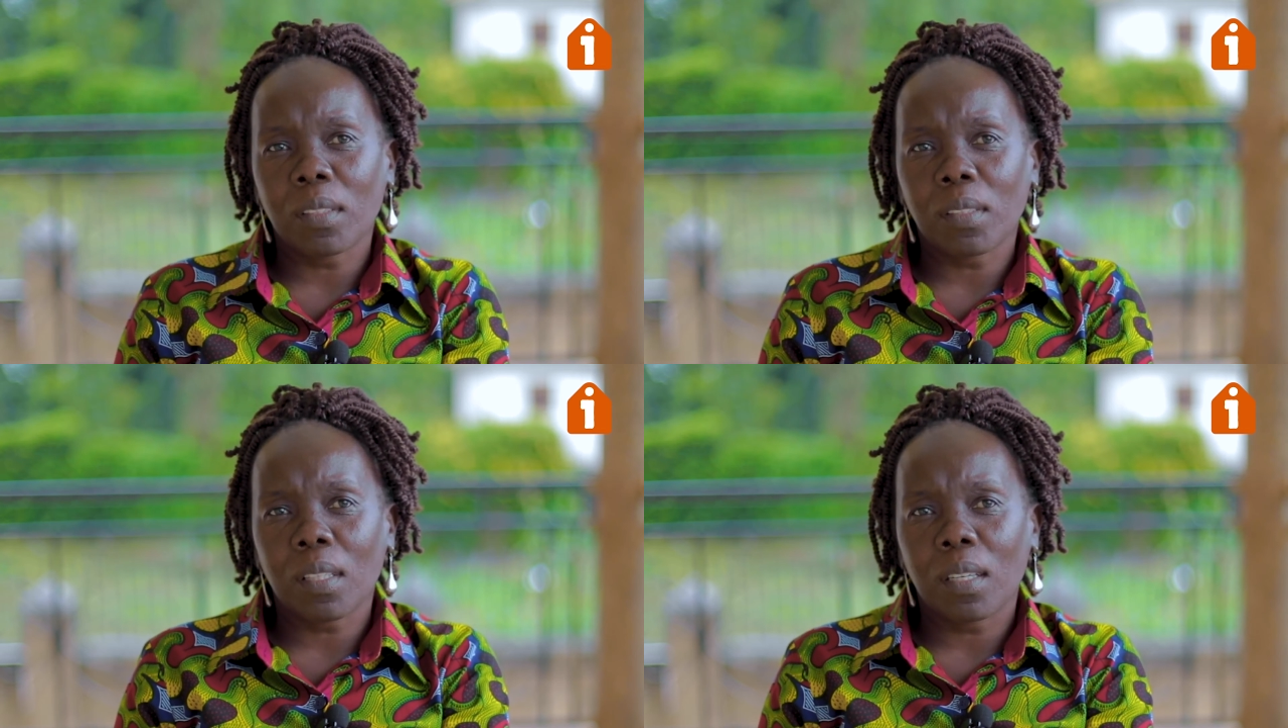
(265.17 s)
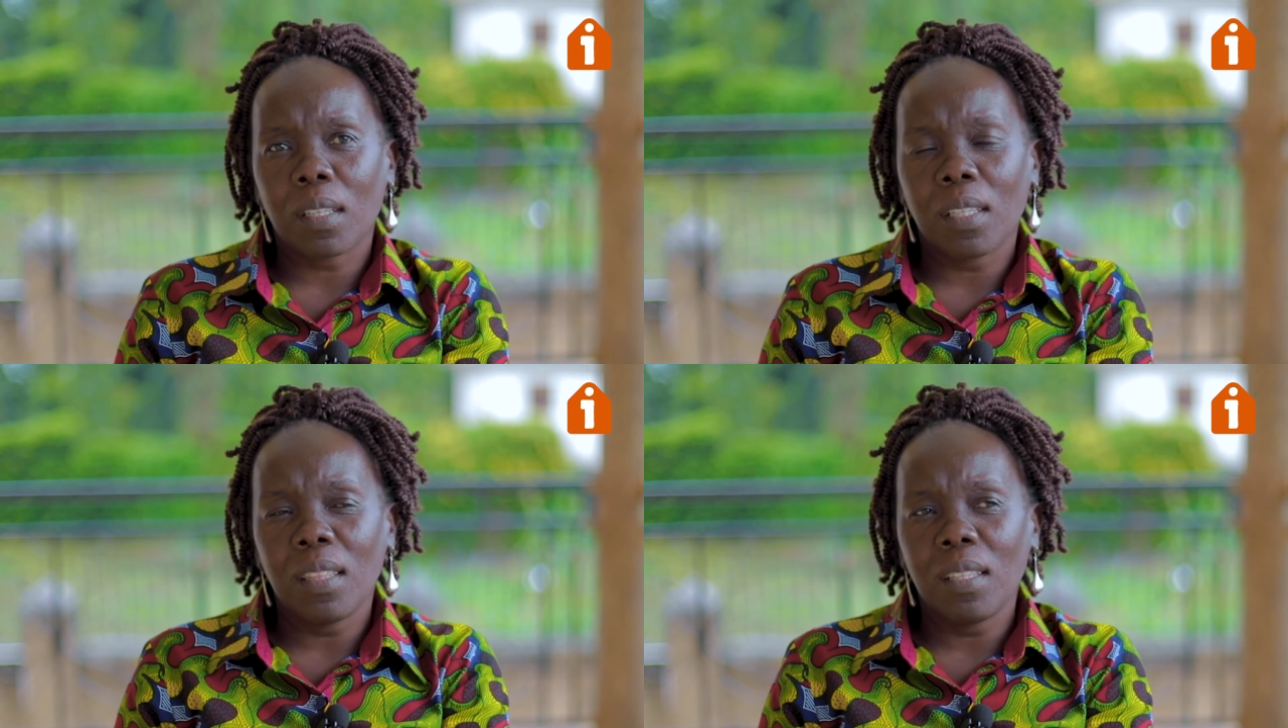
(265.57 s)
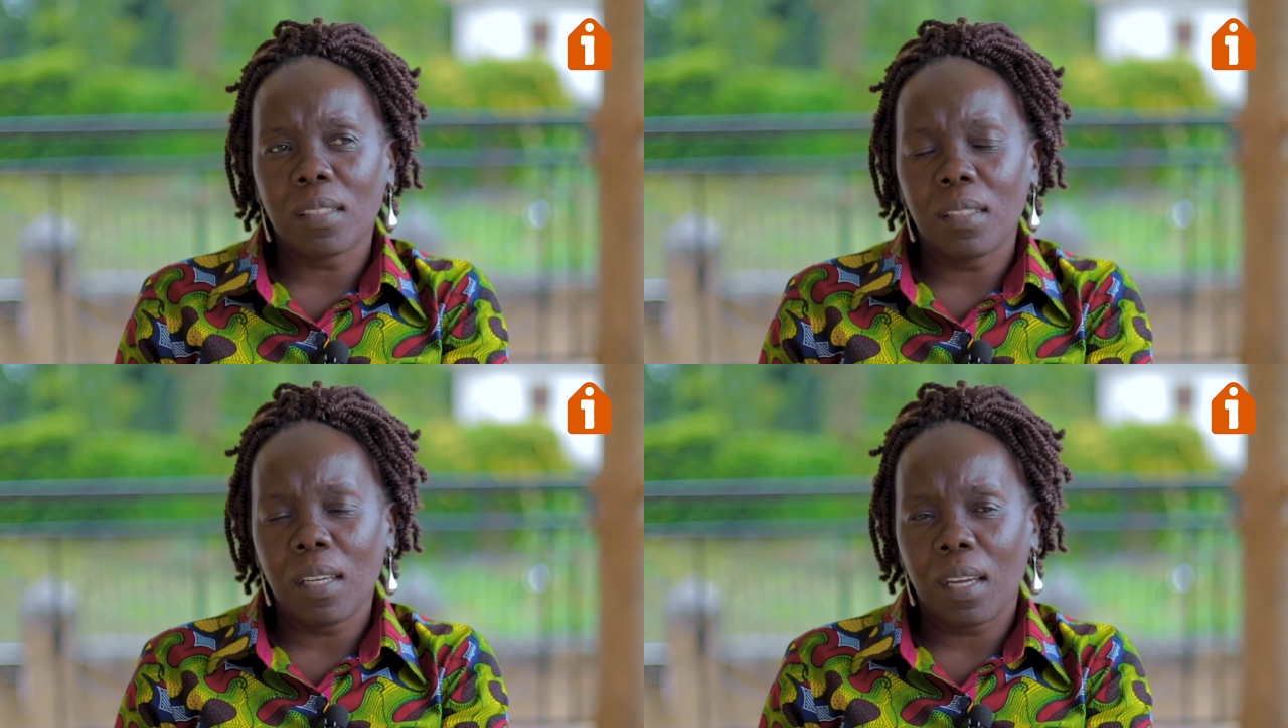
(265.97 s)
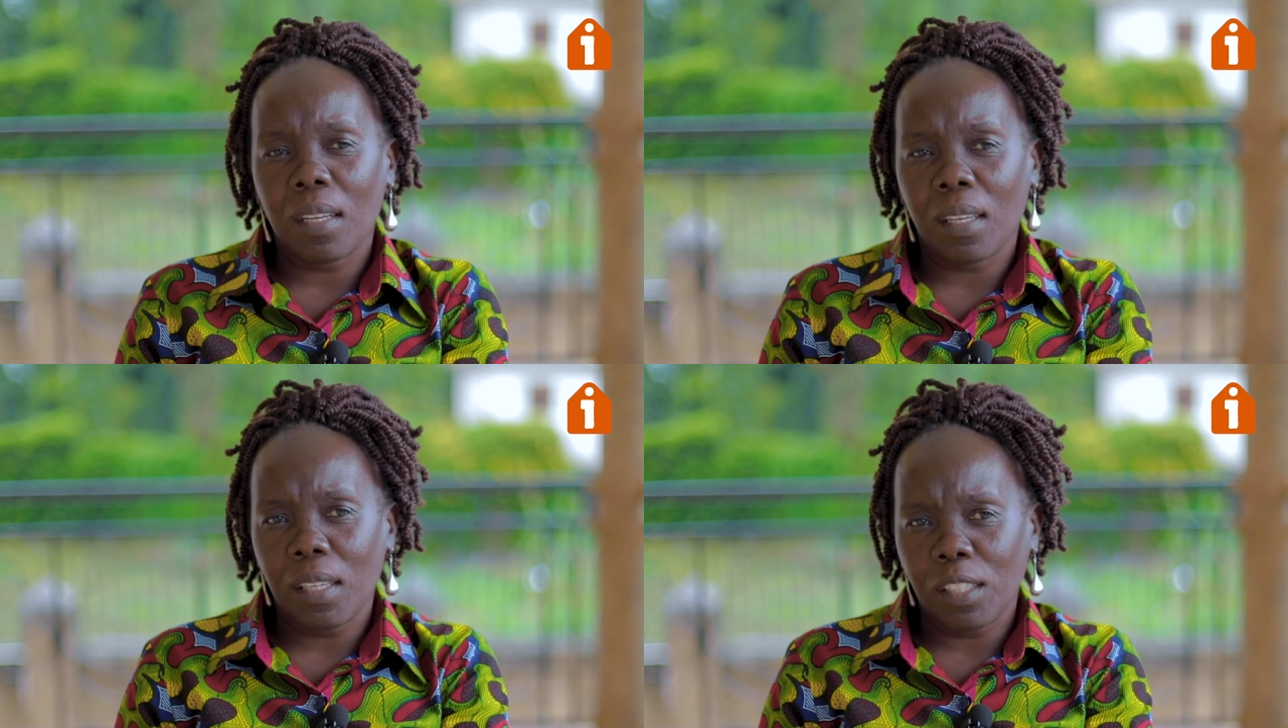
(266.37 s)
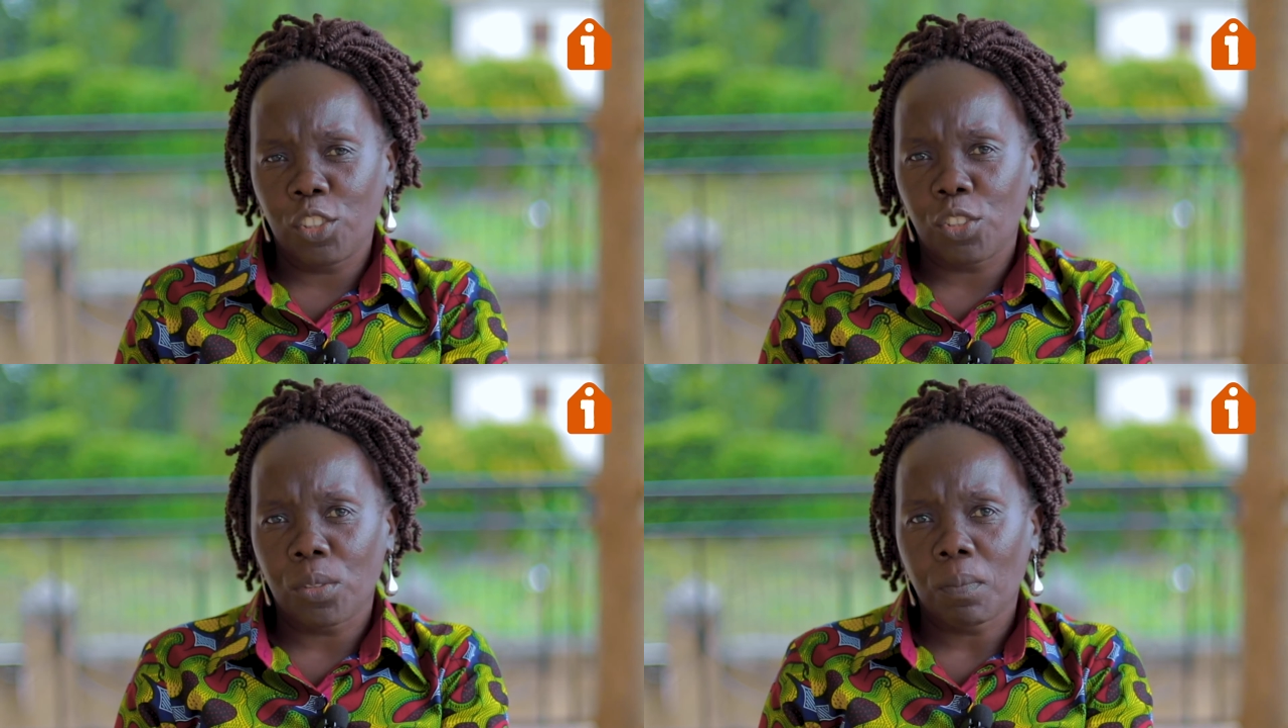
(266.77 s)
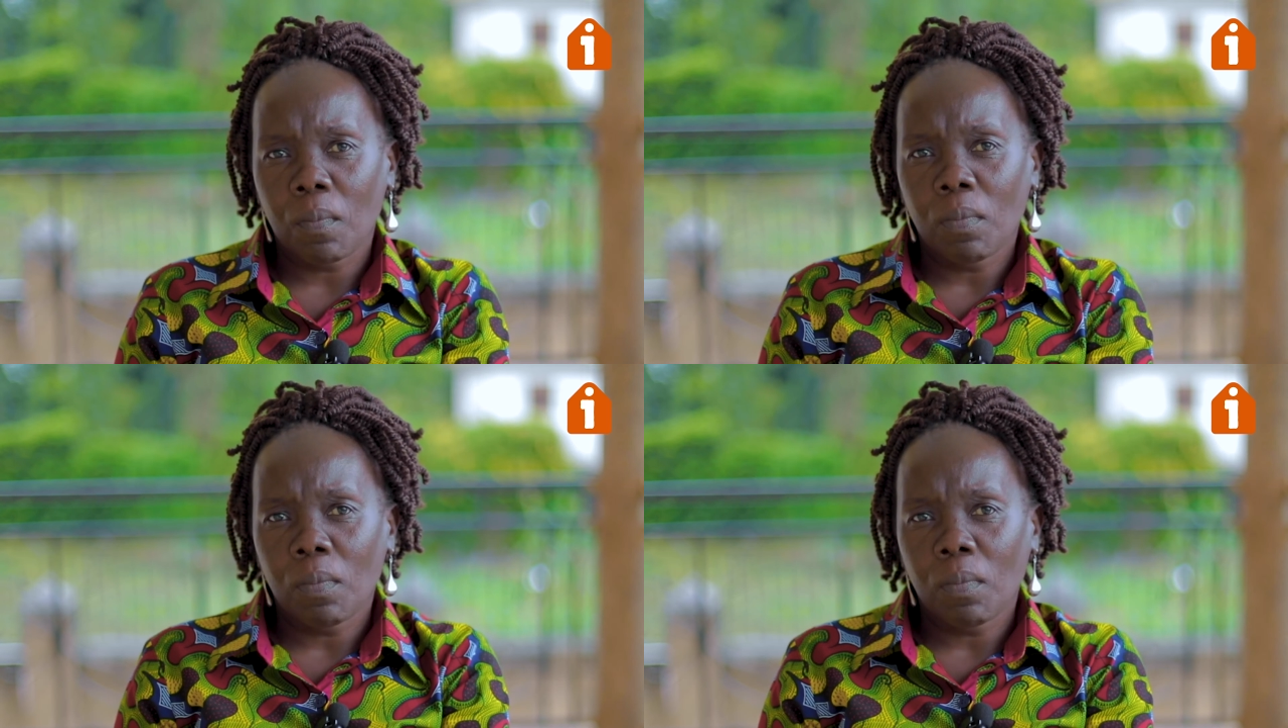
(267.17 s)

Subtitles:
that in this day and age,